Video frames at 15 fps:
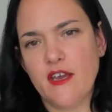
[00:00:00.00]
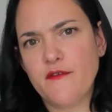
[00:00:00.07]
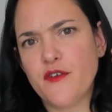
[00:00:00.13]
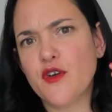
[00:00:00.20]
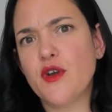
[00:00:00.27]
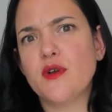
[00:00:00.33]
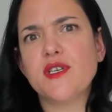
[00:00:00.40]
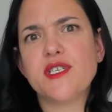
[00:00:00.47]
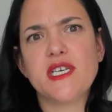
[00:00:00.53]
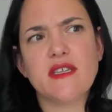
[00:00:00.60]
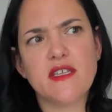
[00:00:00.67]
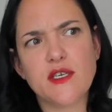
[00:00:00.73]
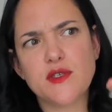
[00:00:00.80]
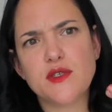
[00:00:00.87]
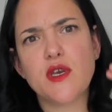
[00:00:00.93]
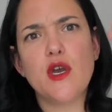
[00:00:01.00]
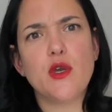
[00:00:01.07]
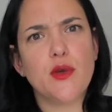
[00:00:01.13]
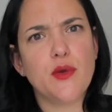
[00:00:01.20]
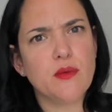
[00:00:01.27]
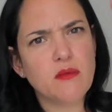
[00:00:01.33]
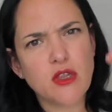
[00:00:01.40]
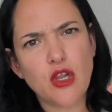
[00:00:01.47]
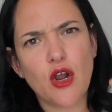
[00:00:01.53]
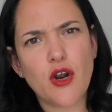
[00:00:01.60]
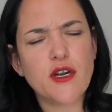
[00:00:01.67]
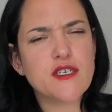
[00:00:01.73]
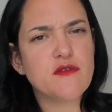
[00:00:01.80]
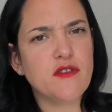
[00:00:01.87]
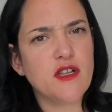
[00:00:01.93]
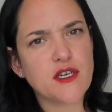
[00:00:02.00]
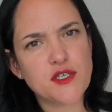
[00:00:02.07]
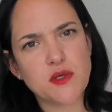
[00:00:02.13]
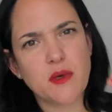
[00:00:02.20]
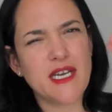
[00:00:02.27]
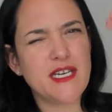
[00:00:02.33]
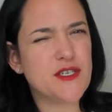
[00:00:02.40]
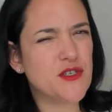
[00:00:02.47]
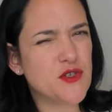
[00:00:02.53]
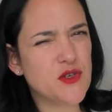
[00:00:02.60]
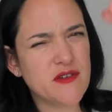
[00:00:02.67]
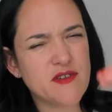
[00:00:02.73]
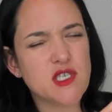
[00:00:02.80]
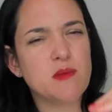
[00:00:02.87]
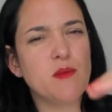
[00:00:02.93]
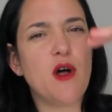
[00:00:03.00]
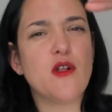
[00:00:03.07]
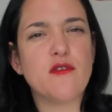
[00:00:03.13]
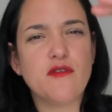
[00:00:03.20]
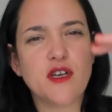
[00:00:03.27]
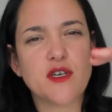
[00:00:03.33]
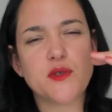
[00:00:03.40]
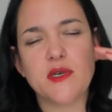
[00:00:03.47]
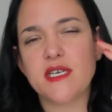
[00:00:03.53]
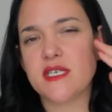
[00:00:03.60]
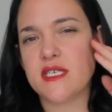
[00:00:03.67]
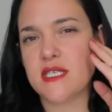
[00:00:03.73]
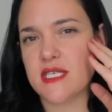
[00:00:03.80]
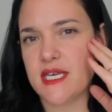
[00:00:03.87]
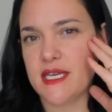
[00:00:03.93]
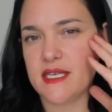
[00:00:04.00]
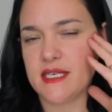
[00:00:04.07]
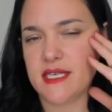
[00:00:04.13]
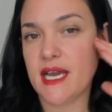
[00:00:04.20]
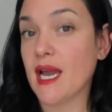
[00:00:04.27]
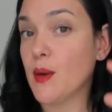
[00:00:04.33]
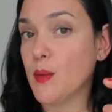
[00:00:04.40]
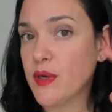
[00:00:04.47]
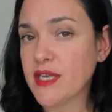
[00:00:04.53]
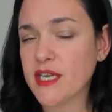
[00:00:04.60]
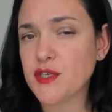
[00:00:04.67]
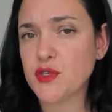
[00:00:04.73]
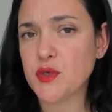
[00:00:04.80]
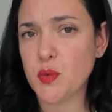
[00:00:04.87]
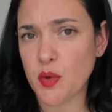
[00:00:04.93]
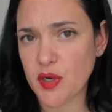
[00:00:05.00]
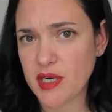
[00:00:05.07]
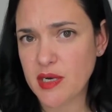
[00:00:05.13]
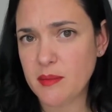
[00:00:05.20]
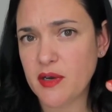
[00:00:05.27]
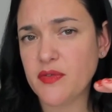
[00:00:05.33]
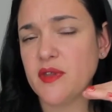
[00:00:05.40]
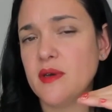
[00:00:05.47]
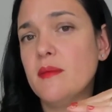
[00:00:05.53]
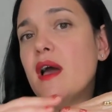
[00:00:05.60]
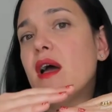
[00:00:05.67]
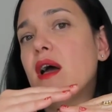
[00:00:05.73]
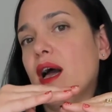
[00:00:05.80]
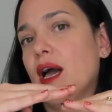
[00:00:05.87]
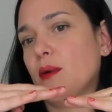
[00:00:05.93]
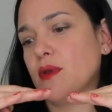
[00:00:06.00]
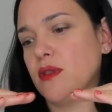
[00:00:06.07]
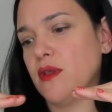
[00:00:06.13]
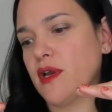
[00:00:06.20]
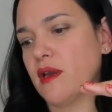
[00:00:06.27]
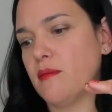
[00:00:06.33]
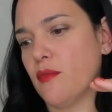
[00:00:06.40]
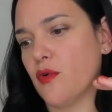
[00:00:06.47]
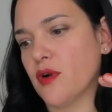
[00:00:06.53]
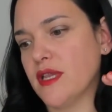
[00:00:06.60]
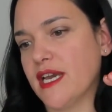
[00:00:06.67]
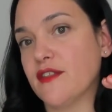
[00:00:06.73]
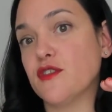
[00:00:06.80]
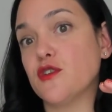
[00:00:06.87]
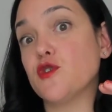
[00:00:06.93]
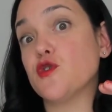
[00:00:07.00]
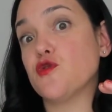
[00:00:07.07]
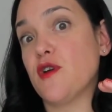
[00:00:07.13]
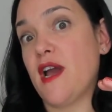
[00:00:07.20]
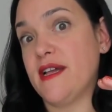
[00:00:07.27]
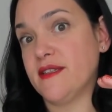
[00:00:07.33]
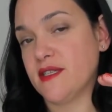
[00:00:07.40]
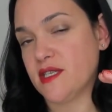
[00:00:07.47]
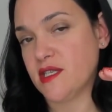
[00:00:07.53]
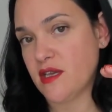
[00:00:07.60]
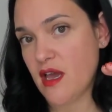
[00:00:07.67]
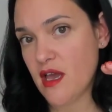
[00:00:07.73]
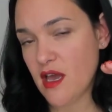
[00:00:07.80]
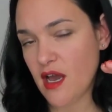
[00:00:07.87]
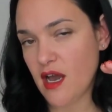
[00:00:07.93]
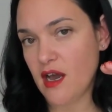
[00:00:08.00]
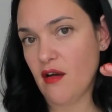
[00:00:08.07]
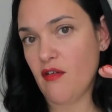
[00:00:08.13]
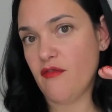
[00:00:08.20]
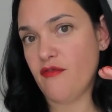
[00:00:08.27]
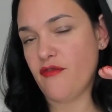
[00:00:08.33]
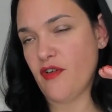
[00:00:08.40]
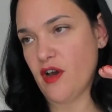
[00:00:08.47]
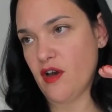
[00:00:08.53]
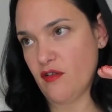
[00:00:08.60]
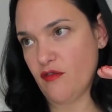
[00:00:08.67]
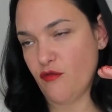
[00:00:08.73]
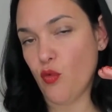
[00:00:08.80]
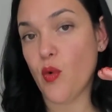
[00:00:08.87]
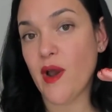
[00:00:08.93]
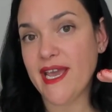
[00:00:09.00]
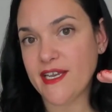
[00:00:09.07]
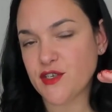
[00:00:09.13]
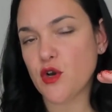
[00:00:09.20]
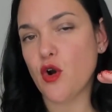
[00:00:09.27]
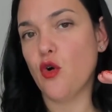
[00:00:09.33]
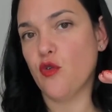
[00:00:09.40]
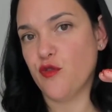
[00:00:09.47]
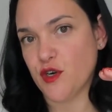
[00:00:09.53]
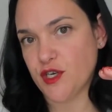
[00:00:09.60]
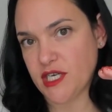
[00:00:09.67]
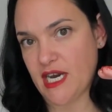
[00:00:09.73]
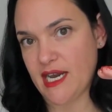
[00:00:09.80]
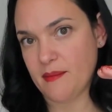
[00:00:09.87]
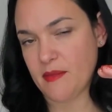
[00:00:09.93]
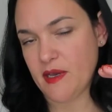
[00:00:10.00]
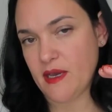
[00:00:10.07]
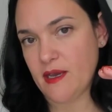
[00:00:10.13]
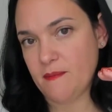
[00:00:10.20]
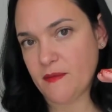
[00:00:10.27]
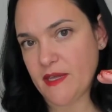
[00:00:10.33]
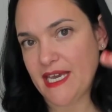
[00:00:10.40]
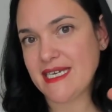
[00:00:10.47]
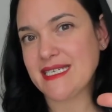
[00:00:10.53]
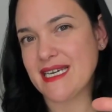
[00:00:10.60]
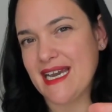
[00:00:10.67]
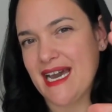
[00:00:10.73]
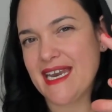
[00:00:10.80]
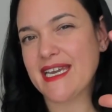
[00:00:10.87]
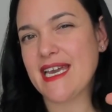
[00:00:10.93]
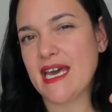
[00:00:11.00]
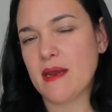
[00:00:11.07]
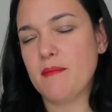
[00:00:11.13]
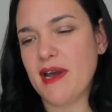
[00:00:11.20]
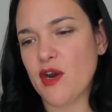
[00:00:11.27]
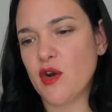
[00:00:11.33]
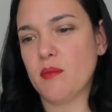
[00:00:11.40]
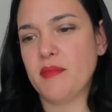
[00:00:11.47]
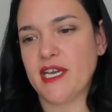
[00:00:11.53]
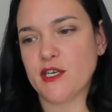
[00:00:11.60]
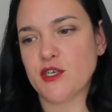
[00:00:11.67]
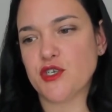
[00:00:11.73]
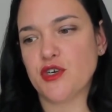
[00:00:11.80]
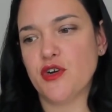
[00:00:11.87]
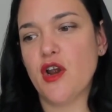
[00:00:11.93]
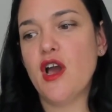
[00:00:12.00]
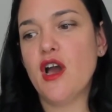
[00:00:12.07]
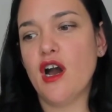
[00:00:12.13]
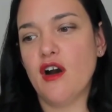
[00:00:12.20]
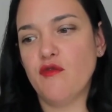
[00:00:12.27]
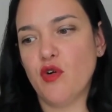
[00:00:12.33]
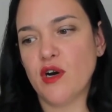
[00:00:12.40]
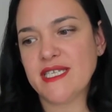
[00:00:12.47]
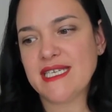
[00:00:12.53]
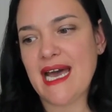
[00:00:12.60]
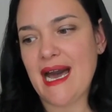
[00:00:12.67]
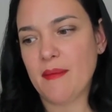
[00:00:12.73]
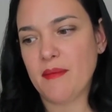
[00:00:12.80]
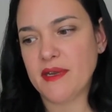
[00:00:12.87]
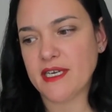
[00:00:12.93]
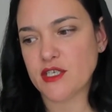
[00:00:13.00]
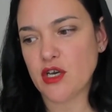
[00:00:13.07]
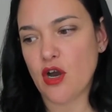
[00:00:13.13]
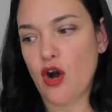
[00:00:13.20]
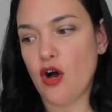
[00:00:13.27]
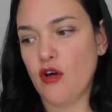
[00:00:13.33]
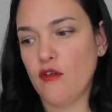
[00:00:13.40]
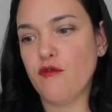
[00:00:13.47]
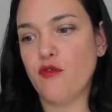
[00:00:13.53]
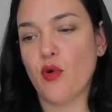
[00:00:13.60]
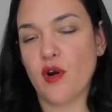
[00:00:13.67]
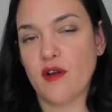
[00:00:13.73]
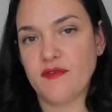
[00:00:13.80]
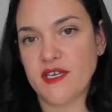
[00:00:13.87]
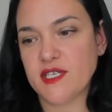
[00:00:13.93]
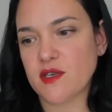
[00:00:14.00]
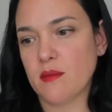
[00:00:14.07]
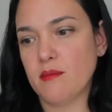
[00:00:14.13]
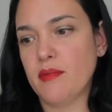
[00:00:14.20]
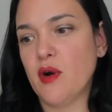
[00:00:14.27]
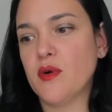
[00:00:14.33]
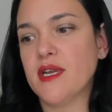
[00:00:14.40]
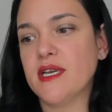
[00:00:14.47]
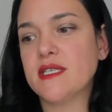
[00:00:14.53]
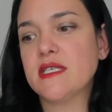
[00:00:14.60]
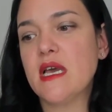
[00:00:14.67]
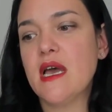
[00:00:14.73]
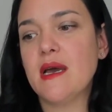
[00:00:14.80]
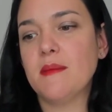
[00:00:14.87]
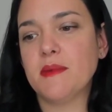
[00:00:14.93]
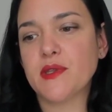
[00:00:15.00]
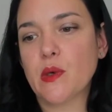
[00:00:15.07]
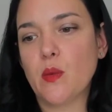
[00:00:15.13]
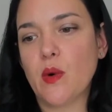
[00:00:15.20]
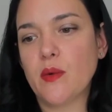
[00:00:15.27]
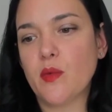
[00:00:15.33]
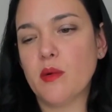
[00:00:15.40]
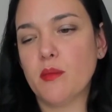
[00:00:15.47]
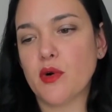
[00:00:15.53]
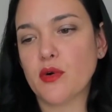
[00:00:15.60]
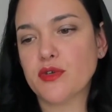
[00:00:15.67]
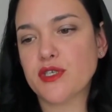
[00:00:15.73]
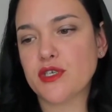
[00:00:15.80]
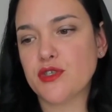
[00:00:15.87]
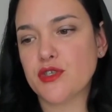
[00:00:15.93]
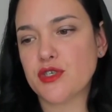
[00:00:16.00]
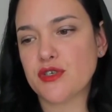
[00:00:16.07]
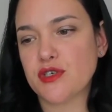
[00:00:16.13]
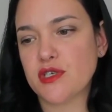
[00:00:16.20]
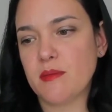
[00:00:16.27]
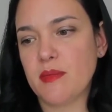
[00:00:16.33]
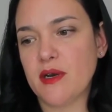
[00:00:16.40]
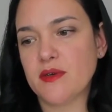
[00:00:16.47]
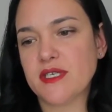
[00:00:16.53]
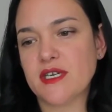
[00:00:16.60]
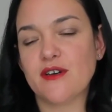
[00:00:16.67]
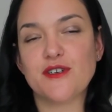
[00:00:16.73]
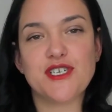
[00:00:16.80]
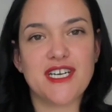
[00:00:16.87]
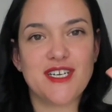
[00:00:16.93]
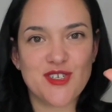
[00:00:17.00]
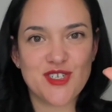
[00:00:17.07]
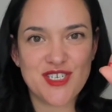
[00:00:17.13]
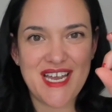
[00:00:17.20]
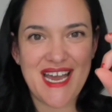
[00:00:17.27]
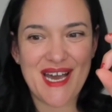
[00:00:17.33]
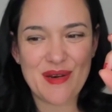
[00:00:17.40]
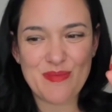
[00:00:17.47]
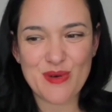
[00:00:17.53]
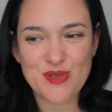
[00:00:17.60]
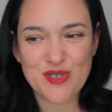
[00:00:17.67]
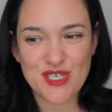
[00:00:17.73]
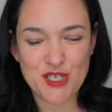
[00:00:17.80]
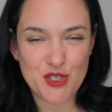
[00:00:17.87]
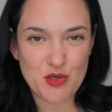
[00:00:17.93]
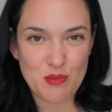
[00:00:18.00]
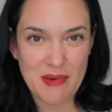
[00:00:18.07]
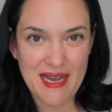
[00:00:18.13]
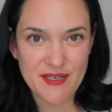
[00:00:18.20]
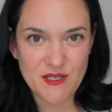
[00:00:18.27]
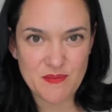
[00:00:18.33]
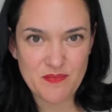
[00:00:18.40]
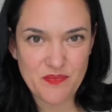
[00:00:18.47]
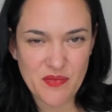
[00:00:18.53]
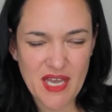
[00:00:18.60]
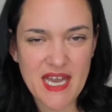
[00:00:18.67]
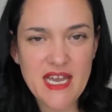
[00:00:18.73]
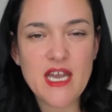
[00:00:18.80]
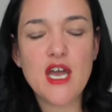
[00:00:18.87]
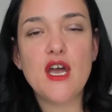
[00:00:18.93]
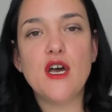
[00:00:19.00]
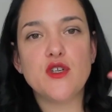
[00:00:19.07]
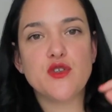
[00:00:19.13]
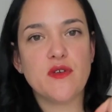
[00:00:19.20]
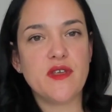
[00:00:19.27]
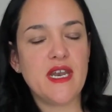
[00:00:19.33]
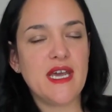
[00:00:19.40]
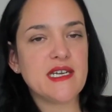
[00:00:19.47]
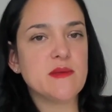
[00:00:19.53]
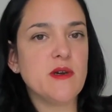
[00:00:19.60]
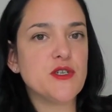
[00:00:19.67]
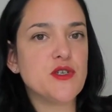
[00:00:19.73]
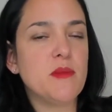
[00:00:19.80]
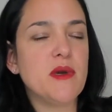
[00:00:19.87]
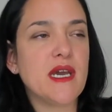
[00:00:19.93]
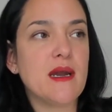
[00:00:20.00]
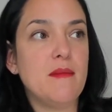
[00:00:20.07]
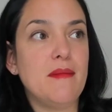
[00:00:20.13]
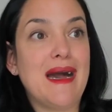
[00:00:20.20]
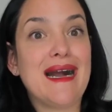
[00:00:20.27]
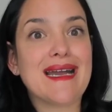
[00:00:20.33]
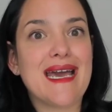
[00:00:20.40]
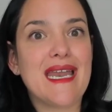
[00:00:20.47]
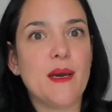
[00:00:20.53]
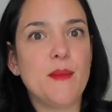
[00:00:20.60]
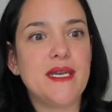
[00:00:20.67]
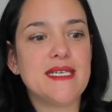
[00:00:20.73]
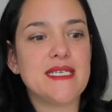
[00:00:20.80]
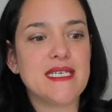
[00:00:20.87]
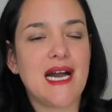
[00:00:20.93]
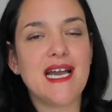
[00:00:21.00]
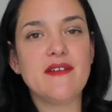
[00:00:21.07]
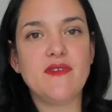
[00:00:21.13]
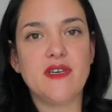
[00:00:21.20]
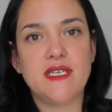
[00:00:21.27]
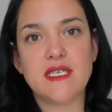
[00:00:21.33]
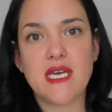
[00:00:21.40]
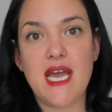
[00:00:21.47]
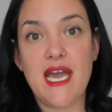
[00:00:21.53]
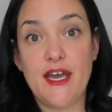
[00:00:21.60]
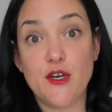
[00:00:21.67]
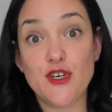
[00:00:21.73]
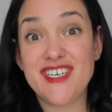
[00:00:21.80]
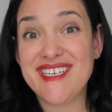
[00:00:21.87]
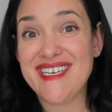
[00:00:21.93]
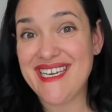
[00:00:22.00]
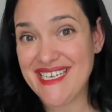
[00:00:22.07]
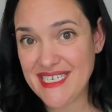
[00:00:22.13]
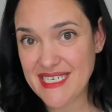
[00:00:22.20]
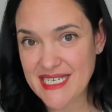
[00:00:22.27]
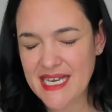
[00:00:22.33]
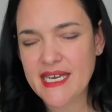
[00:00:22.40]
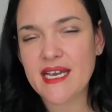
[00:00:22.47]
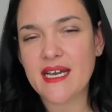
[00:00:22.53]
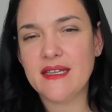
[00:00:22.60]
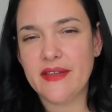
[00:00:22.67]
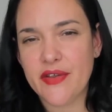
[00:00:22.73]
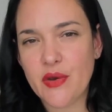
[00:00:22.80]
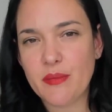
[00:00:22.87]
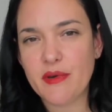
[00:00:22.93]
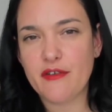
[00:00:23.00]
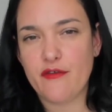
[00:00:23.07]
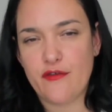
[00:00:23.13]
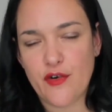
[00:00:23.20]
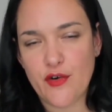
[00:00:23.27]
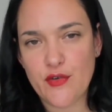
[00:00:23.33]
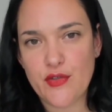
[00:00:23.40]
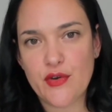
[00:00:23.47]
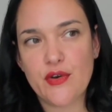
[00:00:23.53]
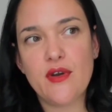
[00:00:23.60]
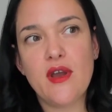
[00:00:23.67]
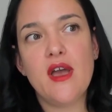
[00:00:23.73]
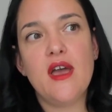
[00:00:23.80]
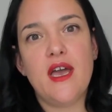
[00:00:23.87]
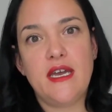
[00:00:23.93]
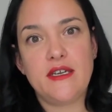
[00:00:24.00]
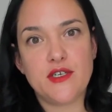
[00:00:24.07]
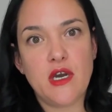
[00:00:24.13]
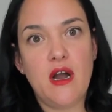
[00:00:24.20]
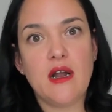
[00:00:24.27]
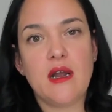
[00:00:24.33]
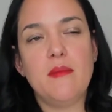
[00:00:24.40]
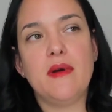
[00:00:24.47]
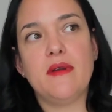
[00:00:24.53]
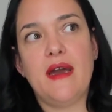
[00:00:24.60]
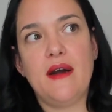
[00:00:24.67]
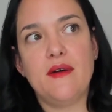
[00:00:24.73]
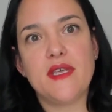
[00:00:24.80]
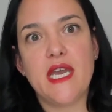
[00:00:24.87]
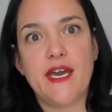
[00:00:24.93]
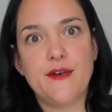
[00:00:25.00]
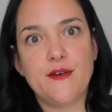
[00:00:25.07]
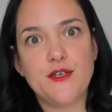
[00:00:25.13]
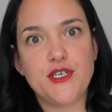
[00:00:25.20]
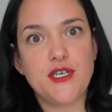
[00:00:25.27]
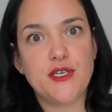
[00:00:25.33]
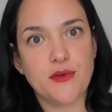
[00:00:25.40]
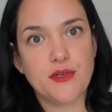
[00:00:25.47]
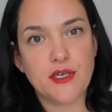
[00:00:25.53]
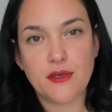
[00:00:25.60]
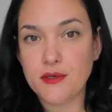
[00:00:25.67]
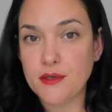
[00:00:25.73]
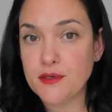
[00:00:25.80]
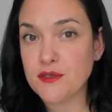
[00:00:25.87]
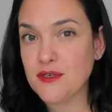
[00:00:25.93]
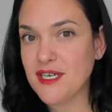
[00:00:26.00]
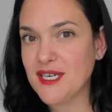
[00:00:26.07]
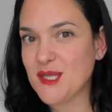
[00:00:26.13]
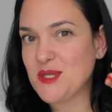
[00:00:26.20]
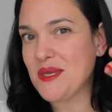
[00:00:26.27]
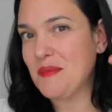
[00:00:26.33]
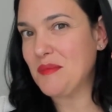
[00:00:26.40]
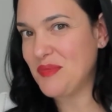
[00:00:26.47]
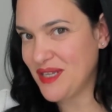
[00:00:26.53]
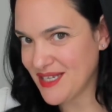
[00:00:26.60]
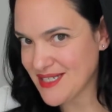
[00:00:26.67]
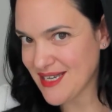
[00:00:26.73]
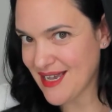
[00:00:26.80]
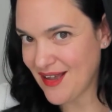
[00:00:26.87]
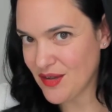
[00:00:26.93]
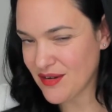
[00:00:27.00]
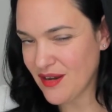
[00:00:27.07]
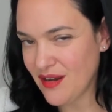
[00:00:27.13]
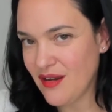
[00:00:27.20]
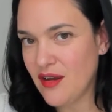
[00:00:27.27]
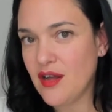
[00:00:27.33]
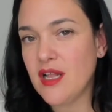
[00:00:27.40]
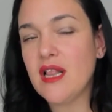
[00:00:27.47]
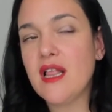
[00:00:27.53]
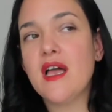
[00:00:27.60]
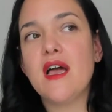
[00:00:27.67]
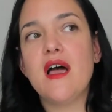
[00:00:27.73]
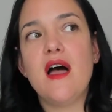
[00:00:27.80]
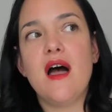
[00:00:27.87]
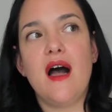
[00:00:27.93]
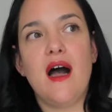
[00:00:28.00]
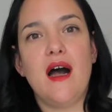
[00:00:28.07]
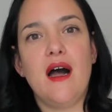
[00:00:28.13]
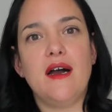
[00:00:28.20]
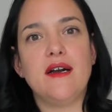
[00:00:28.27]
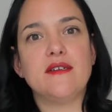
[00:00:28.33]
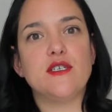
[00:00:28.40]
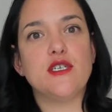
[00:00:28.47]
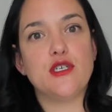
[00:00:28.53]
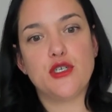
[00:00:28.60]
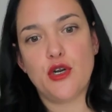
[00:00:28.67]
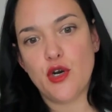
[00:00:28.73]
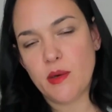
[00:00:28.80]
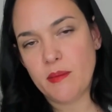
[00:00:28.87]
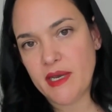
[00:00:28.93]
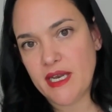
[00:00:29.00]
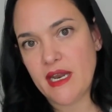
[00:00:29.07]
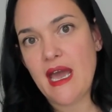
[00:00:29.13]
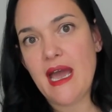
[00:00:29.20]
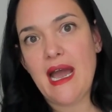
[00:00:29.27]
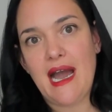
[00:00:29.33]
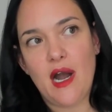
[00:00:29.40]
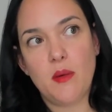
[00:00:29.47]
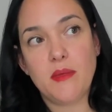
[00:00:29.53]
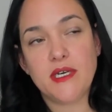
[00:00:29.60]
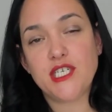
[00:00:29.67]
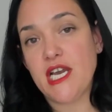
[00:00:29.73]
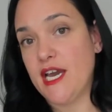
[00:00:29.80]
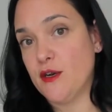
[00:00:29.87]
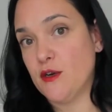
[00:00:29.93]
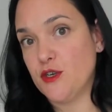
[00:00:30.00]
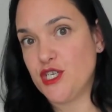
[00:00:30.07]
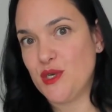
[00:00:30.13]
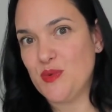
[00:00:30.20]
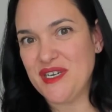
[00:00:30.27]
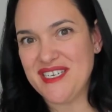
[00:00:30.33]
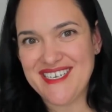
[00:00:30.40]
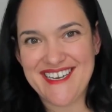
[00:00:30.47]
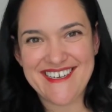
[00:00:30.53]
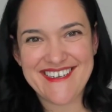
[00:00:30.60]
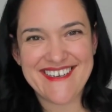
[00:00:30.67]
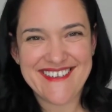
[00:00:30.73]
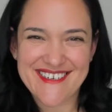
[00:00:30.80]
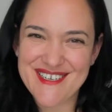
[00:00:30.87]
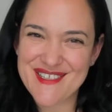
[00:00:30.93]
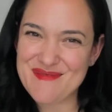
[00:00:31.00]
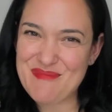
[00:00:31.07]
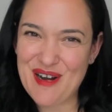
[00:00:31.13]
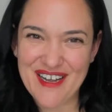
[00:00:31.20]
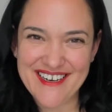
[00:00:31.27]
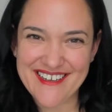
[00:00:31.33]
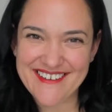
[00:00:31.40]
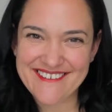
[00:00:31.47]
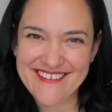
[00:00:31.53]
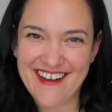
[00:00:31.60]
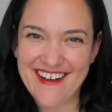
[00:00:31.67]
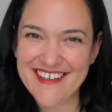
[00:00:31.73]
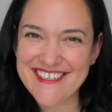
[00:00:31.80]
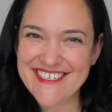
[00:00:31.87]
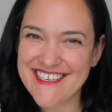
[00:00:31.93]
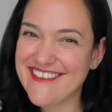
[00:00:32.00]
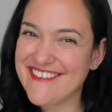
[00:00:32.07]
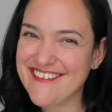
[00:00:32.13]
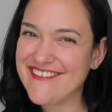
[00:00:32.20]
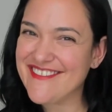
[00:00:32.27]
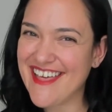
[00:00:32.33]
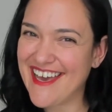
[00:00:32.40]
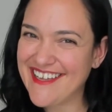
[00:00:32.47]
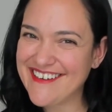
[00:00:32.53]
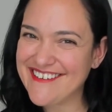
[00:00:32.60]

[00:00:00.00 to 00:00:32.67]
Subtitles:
you're noticing these large fluctuations or even smaller fluctuations day to day, I wouldn't get too worried about them. I would look at more like the trends of weight over time. Okay, to kind of get a better picture of what's happening to all 4 of these components, but the one we're most concerned about are changes in adipose tissue mass. Okay, so in the next module, I'm going to come back and I'm going to dive into energy intake a little bit further and talk about how the energy yielding nutrients plus alcohol determine how much energy we take into the body. I'll see you then.